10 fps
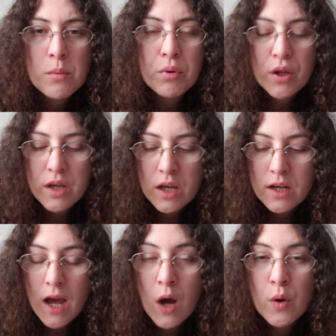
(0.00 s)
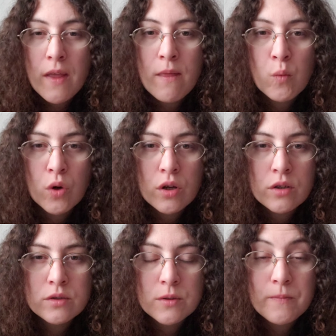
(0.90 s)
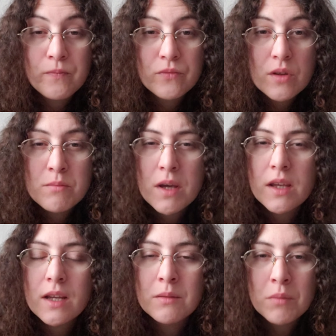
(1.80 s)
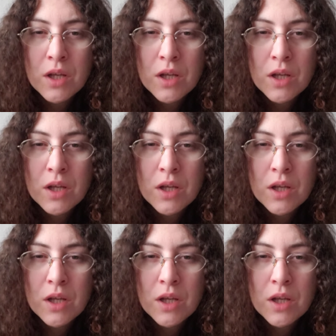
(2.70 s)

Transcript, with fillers: playing out in the world, making